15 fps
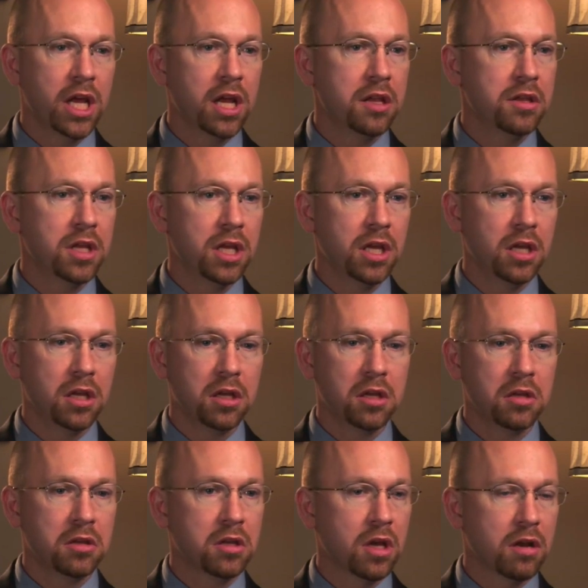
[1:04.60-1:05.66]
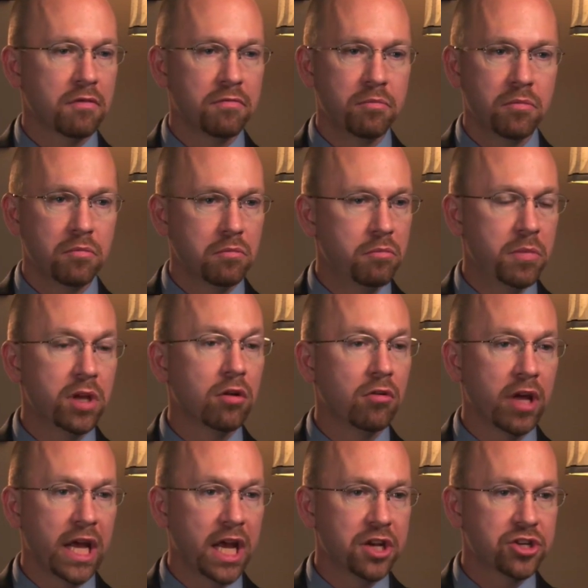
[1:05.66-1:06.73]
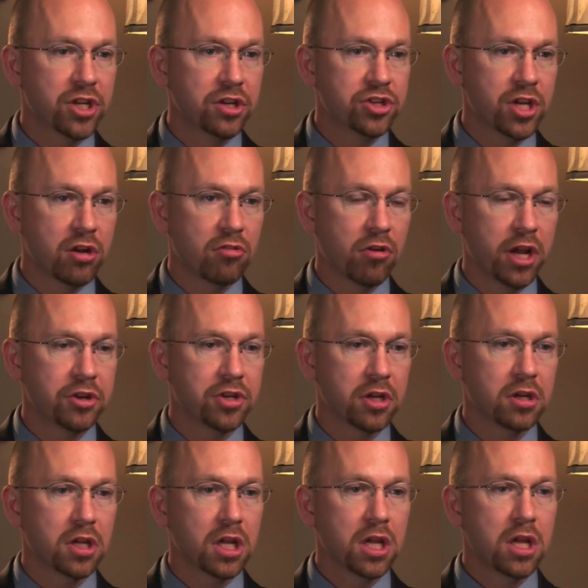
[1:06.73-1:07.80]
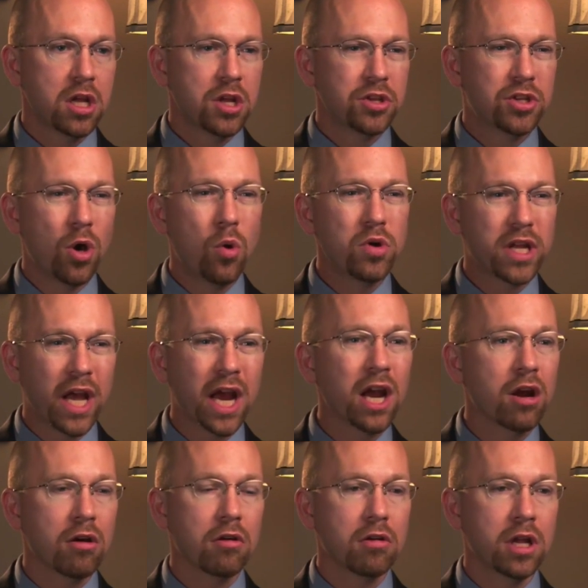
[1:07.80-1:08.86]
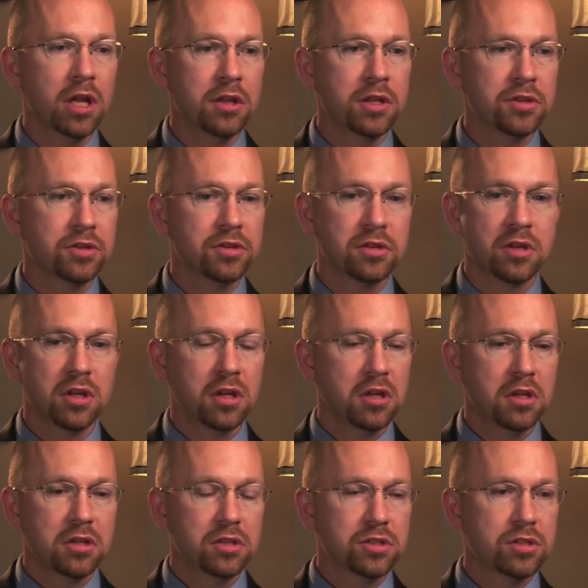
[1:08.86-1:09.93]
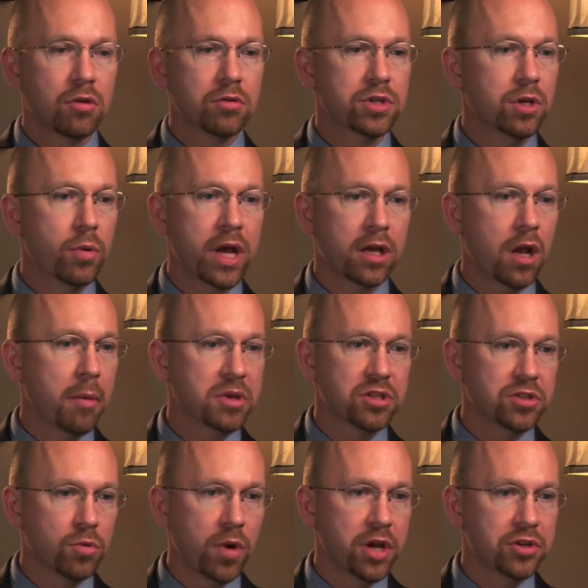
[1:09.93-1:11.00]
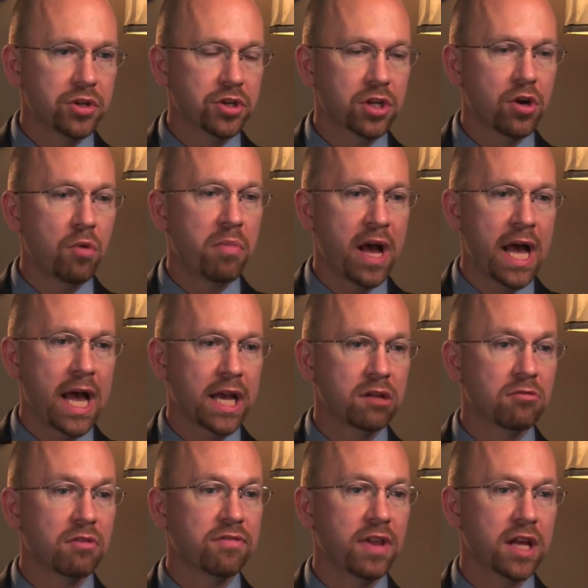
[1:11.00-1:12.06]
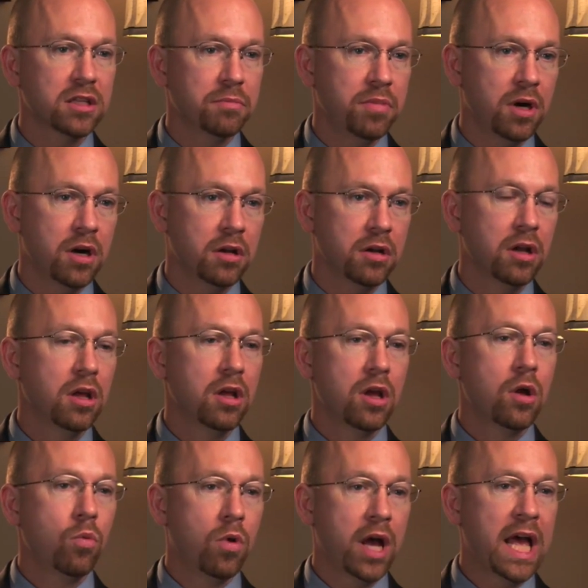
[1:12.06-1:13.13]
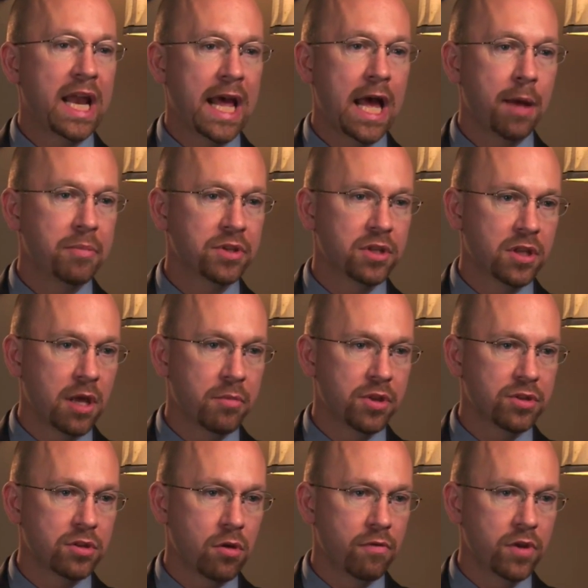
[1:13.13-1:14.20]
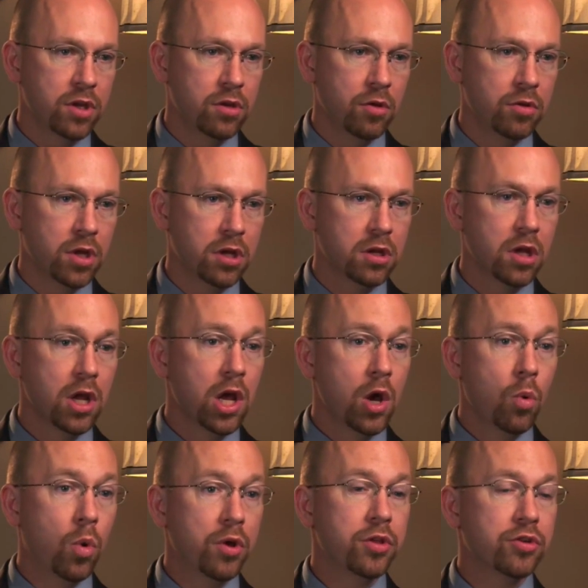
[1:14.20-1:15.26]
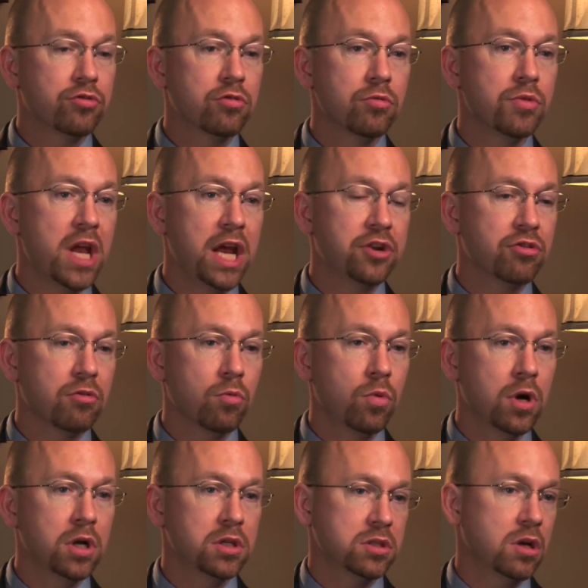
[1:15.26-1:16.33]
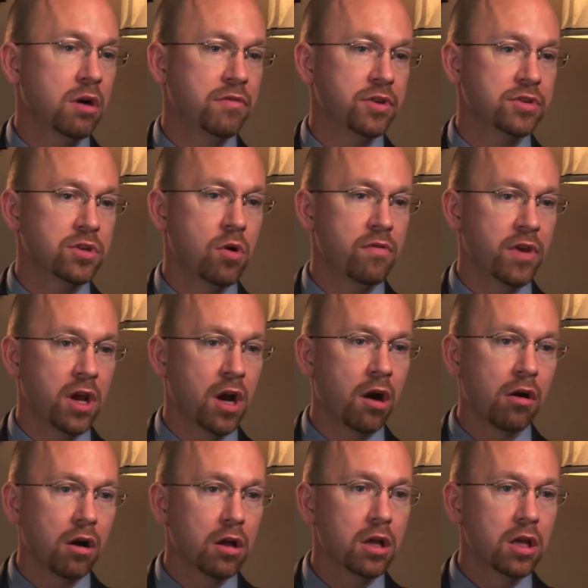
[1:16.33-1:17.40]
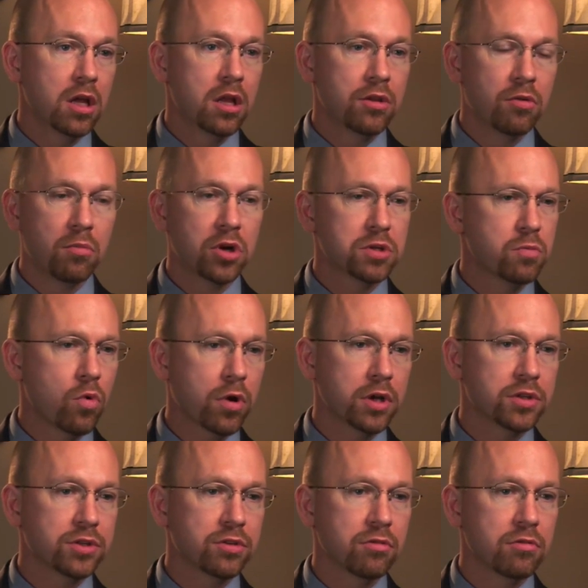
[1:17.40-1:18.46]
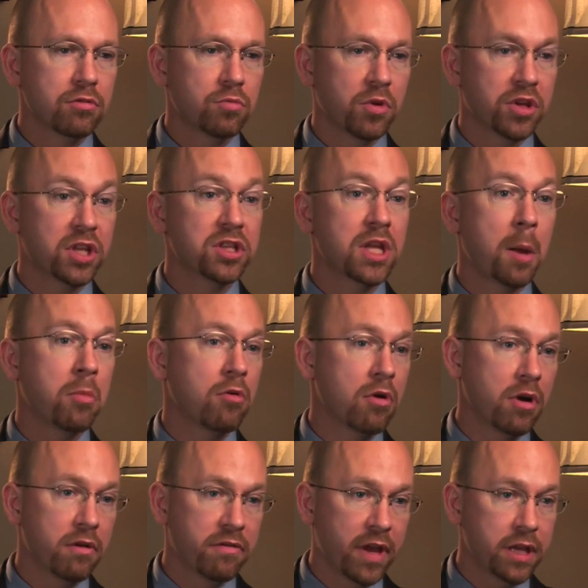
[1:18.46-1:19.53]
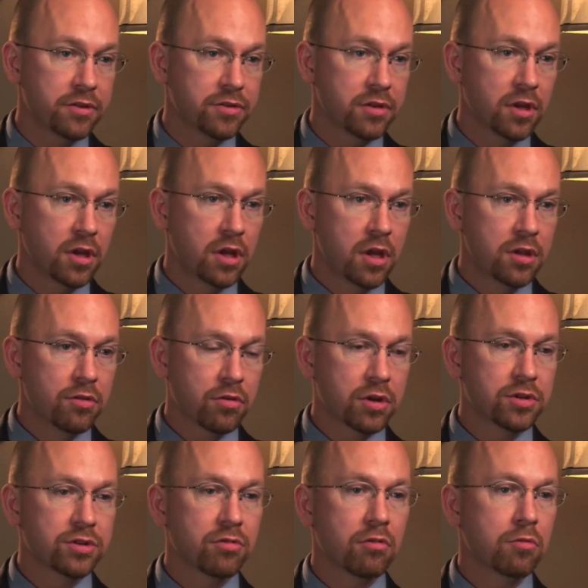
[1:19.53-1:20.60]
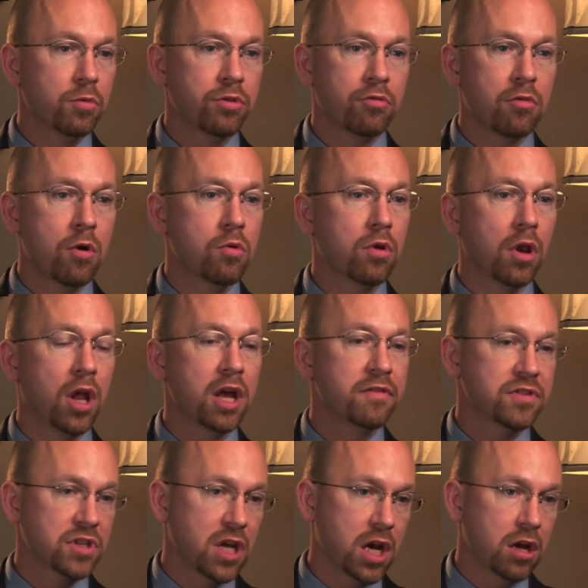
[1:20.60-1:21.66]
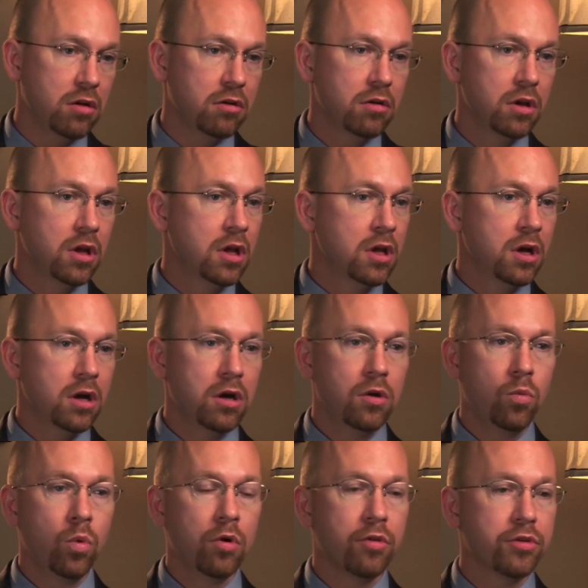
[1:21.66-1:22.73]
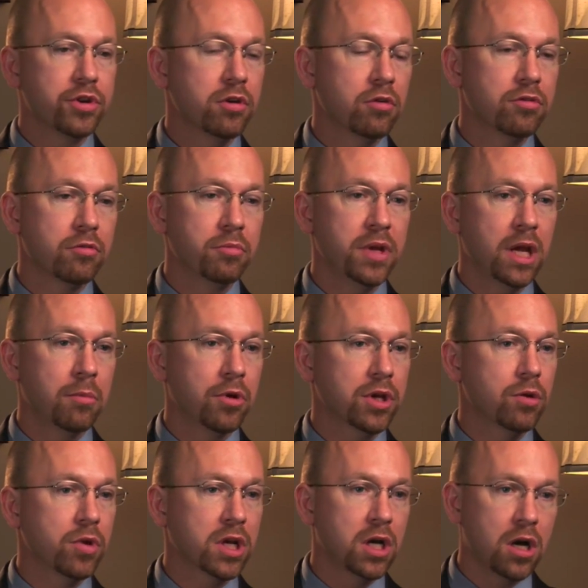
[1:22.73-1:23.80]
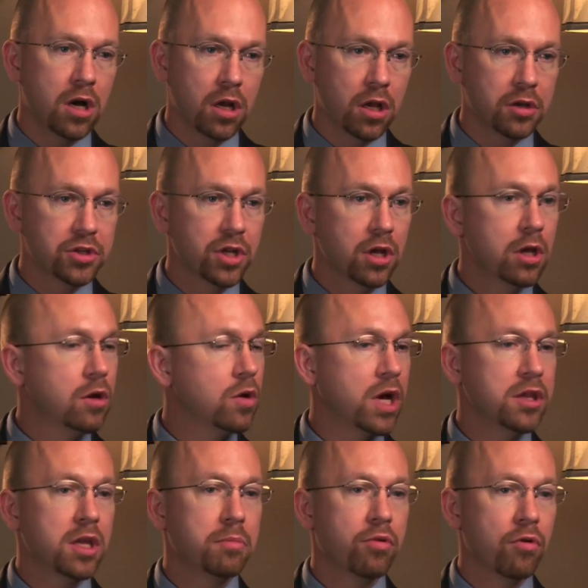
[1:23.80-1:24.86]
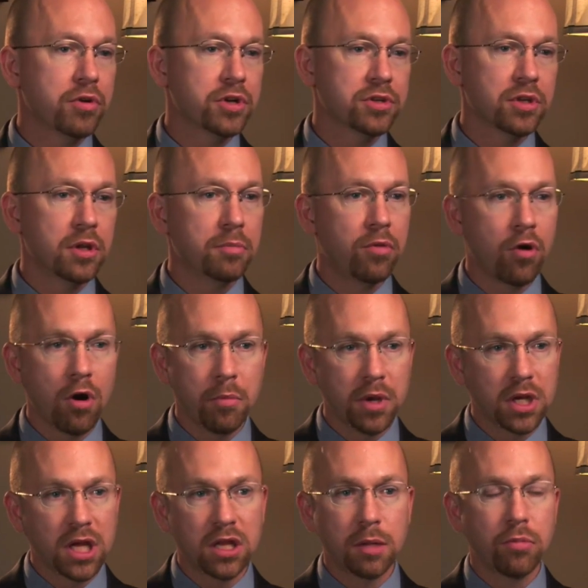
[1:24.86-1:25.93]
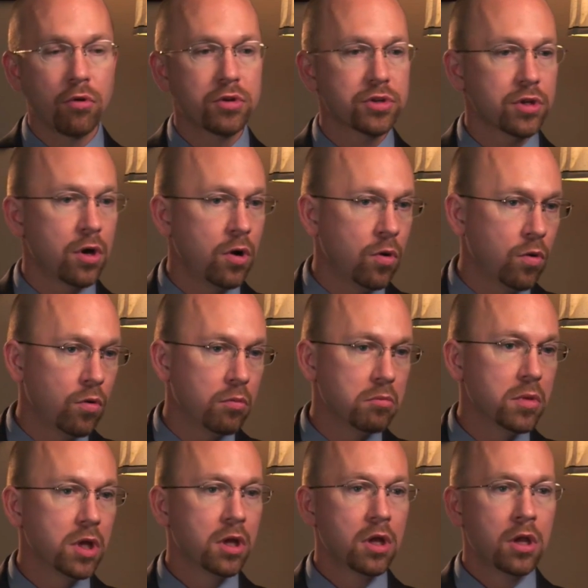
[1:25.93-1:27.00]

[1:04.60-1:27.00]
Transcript: and the kind of middle-aged generation don't care in this socio-economic situation to go back and reflect upon what had happened to them in the Soviet Union, what the true nature was of the Soviet era. They're much more concerned with contemporary events. They're concerned with their own lifestyle. Will their children be able to go to college? Can they purchase an apartment? Can they purchase a home?